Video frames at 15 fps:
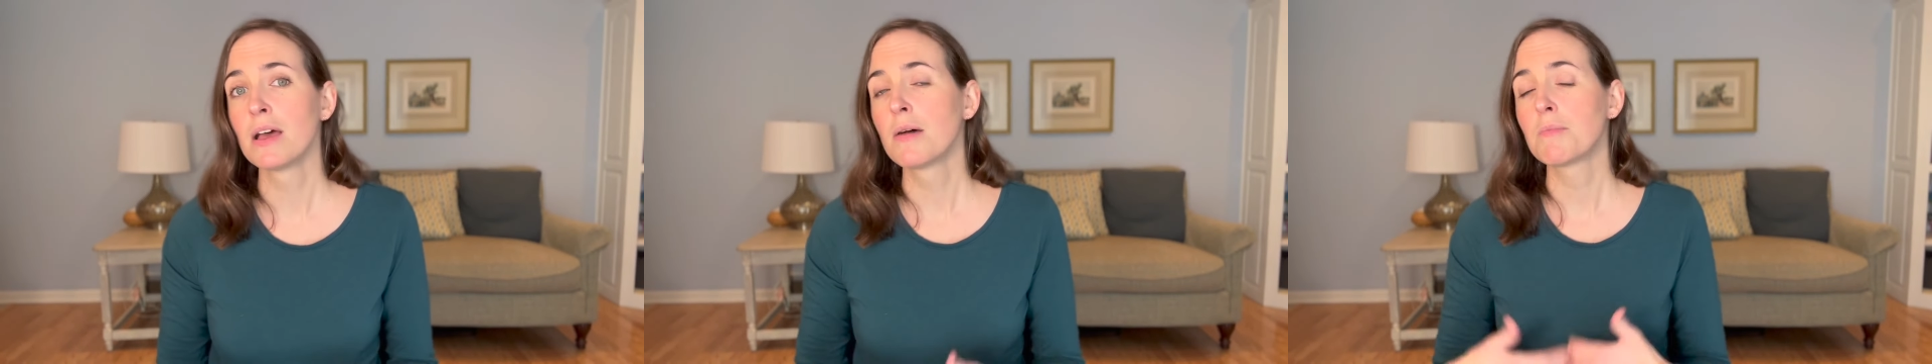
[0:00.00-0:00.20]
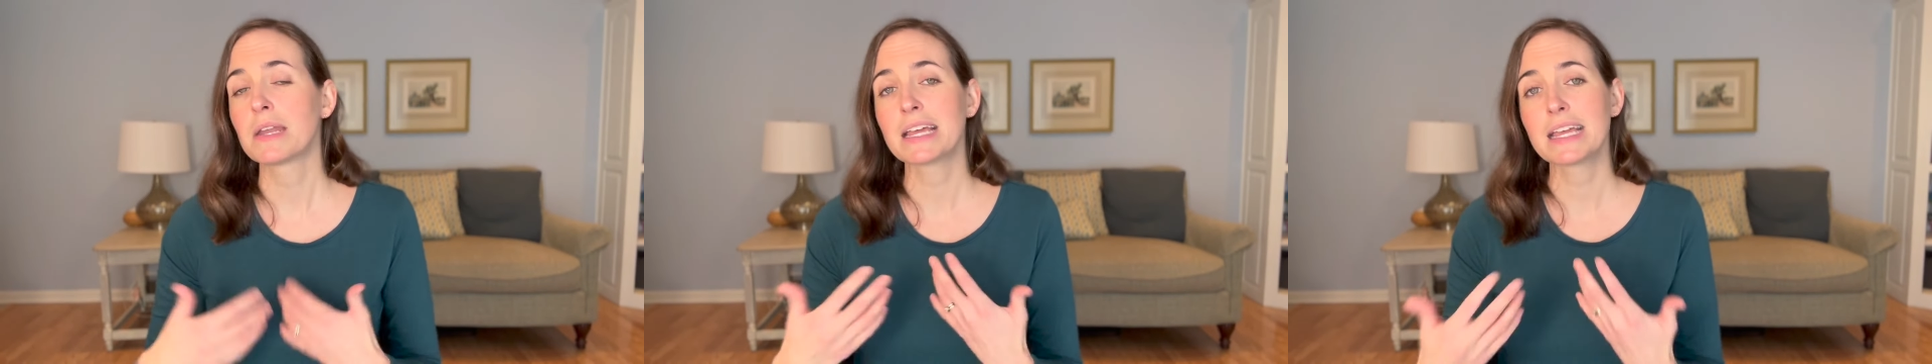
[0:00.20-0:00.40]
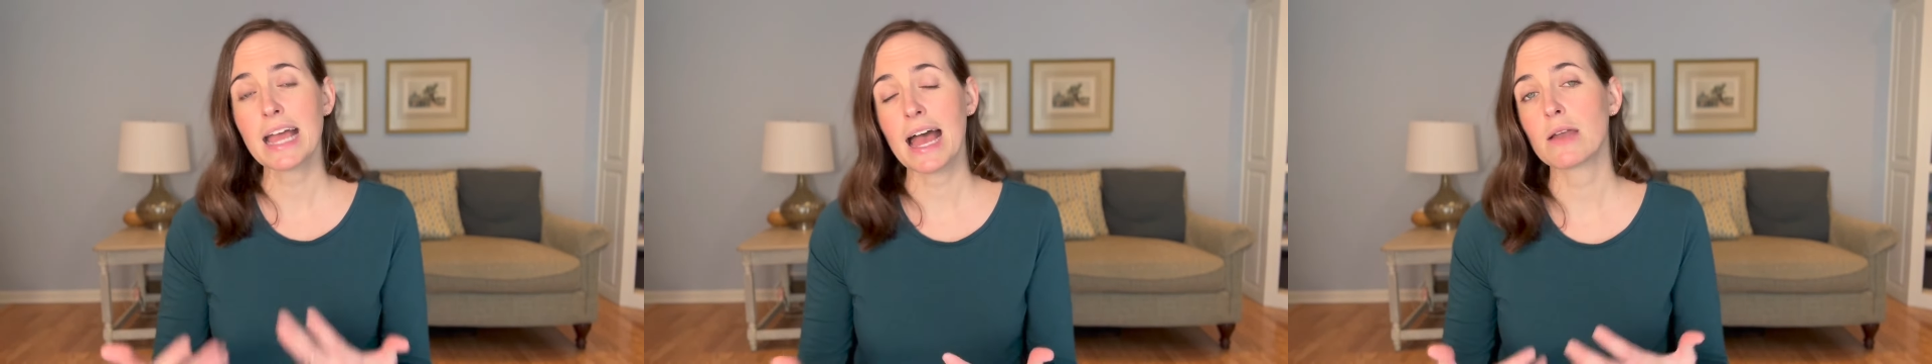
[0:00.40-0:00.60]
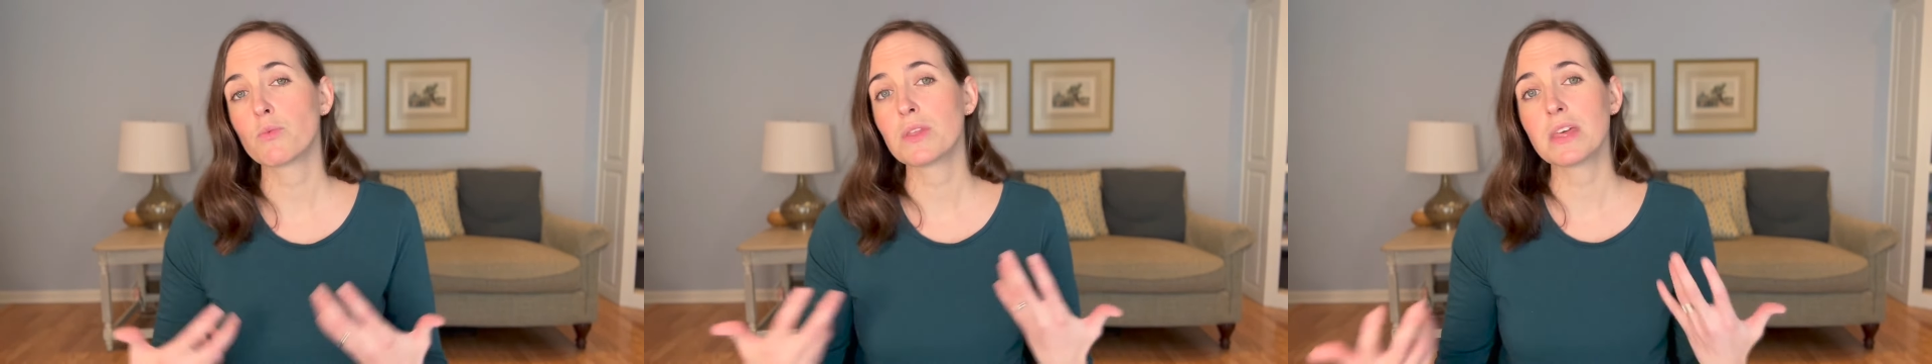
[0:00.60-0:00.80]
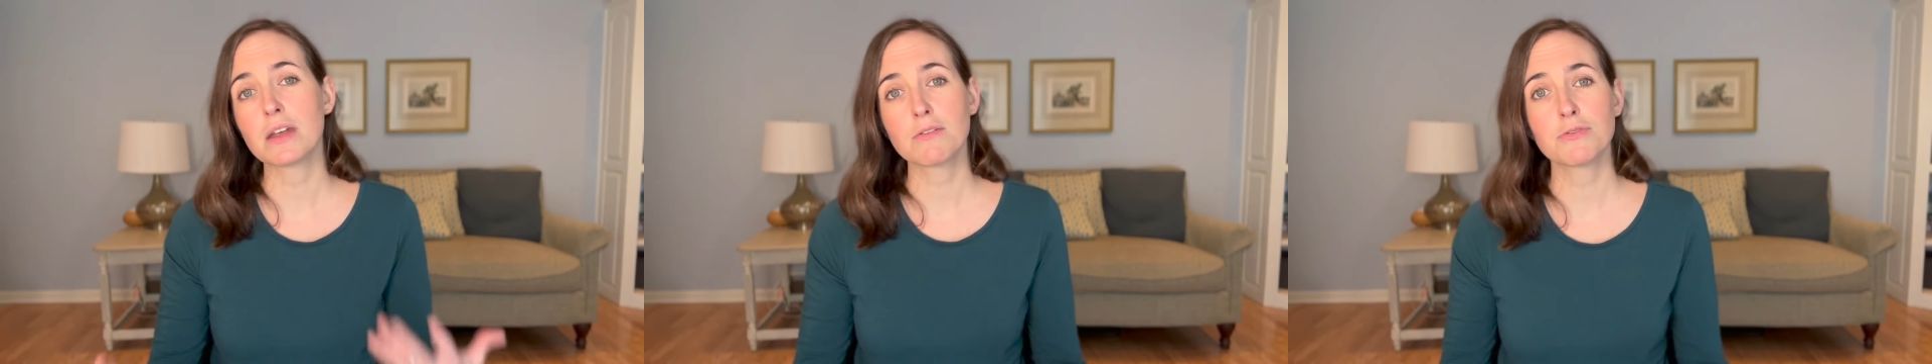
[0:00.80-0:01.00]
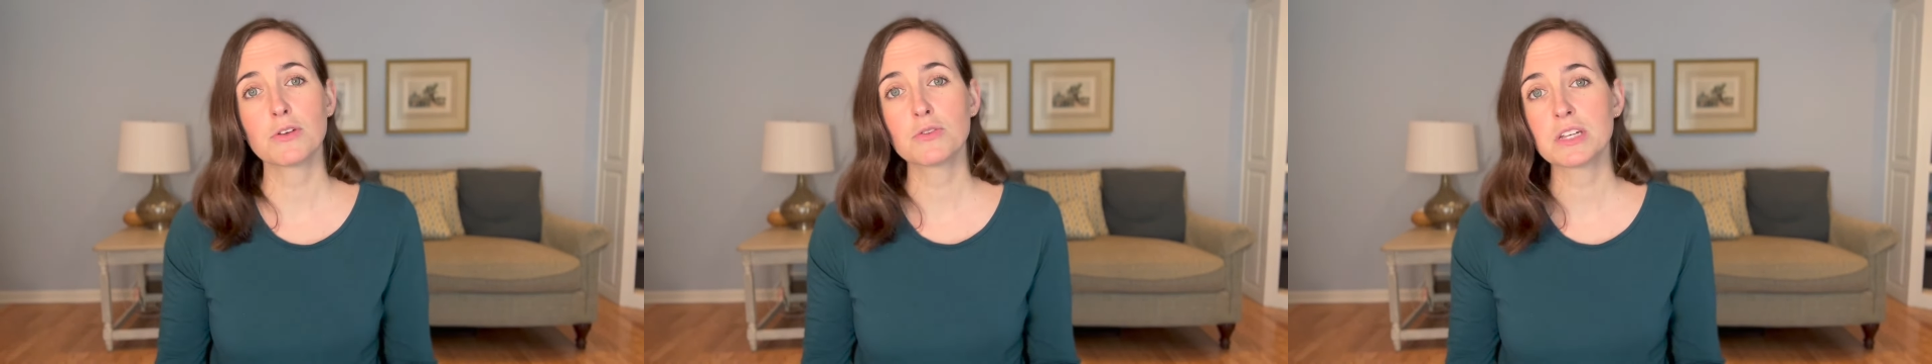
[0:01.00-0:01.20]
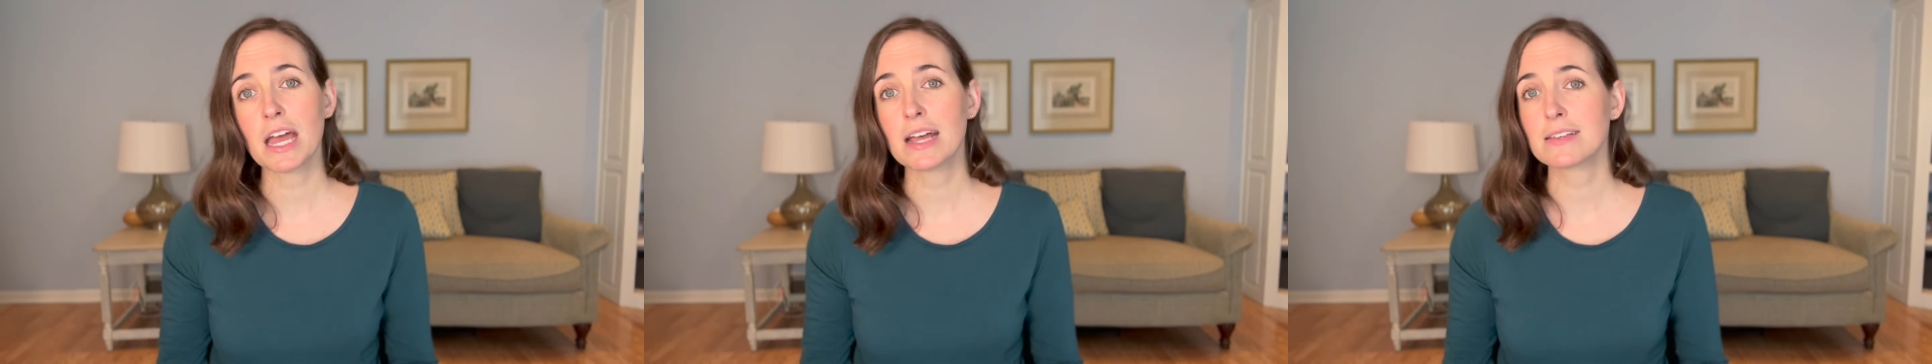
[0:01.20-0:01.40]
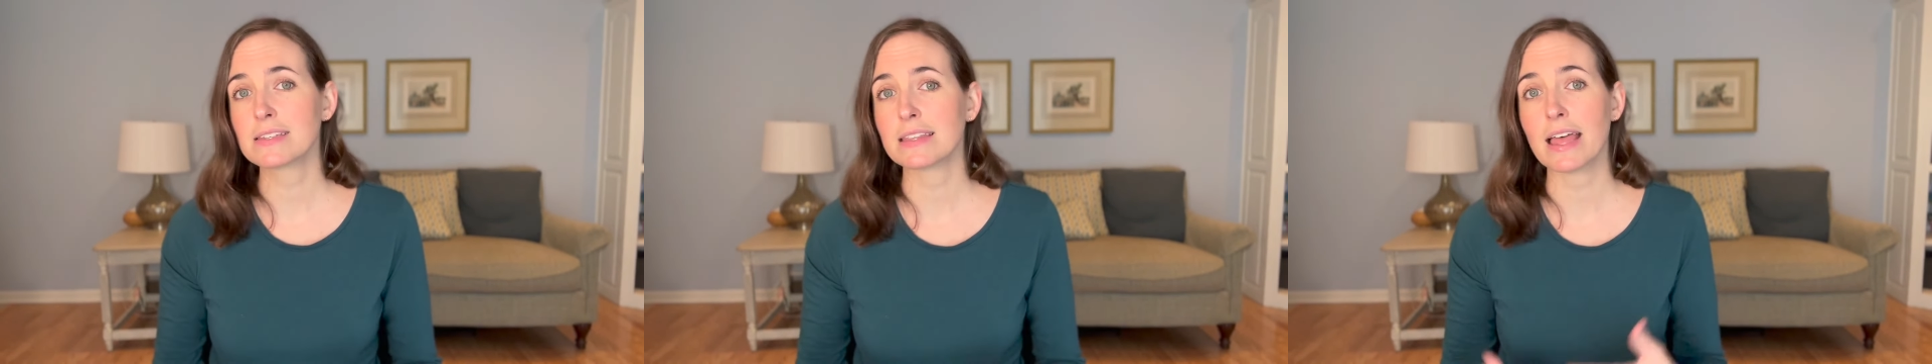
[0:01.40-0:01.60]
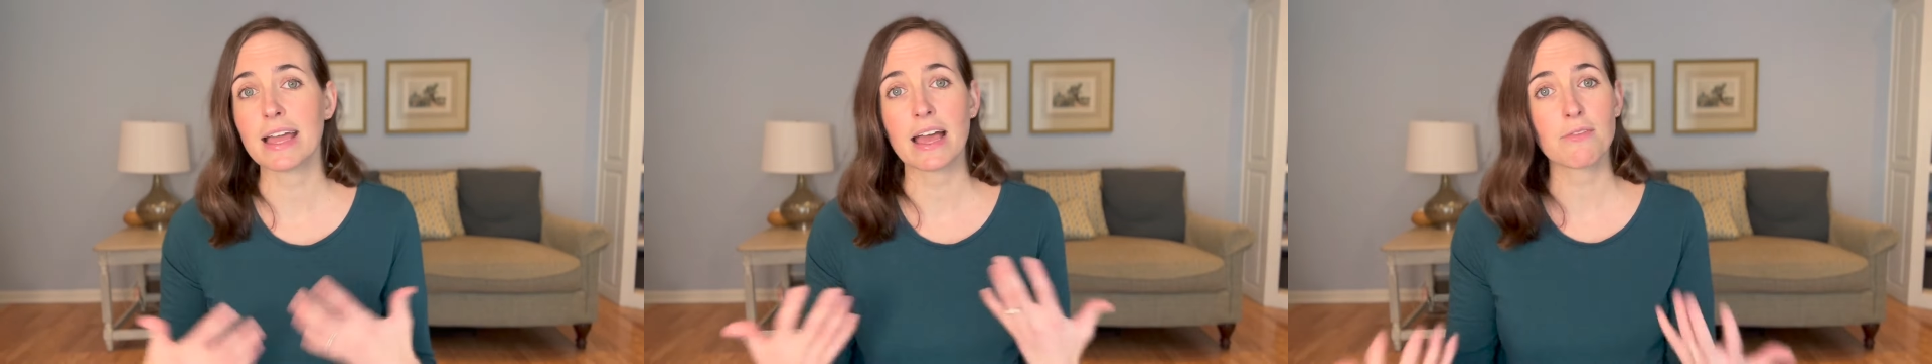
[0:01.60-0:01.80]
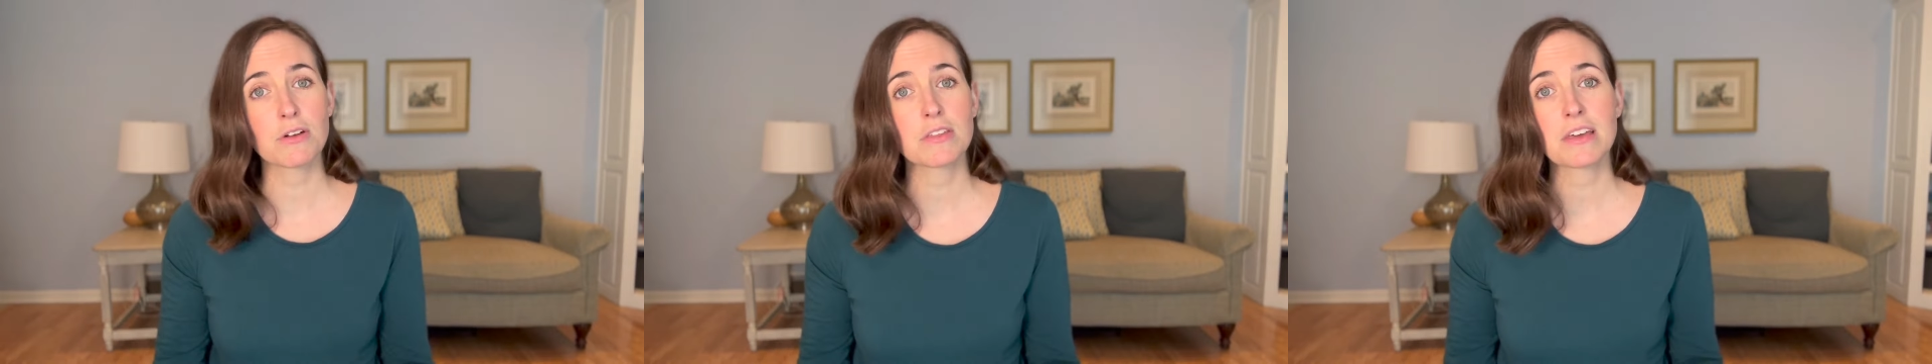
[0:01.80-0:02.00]
But again, within a few days, like
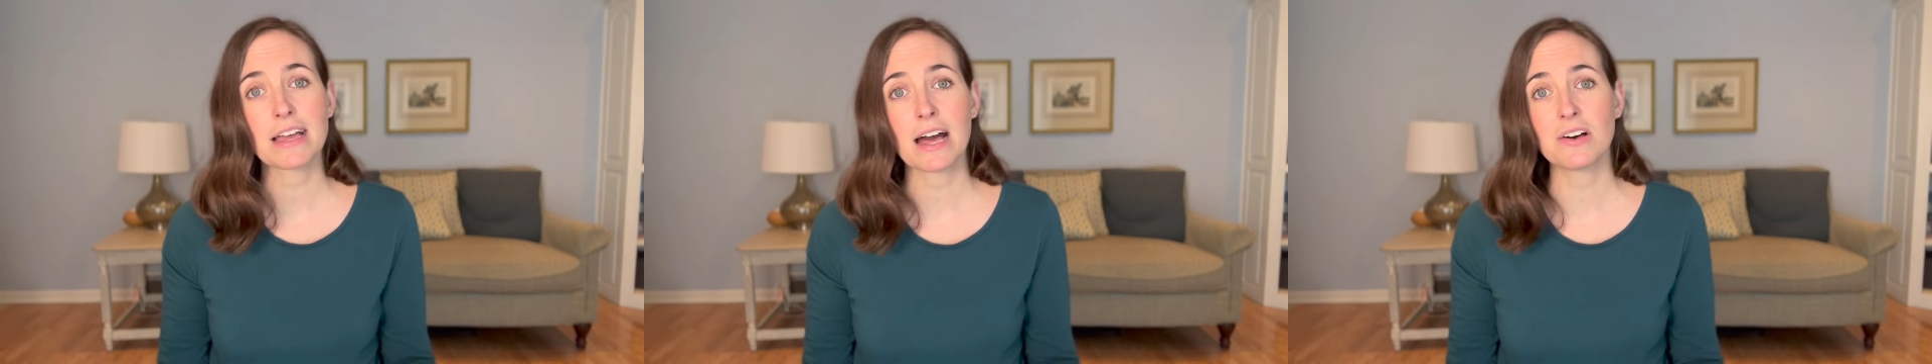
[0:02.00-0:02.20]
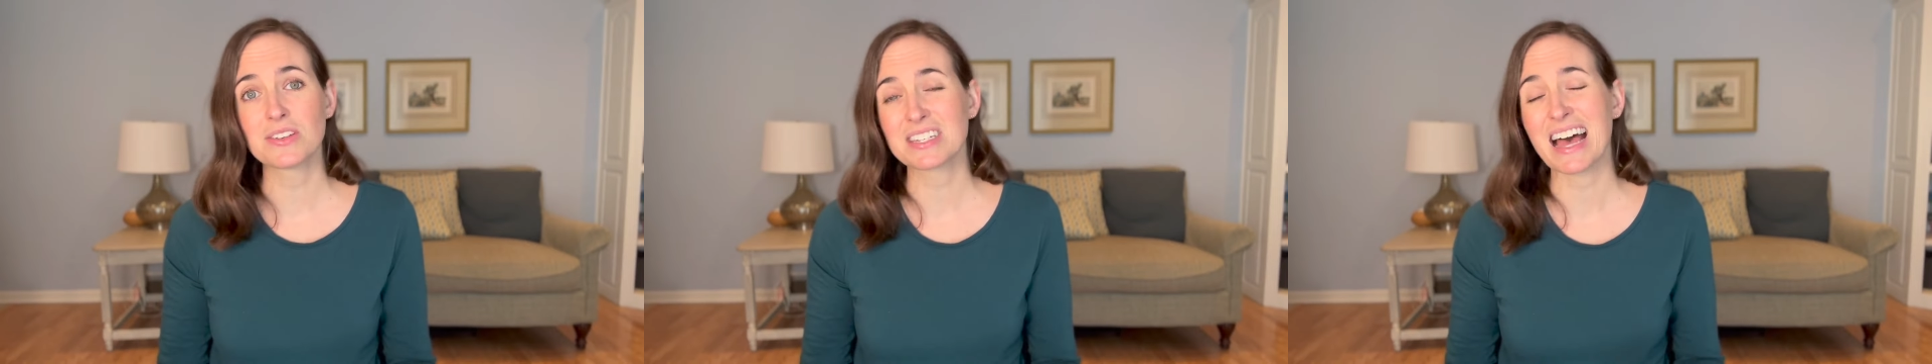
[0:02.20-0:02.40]
everything else,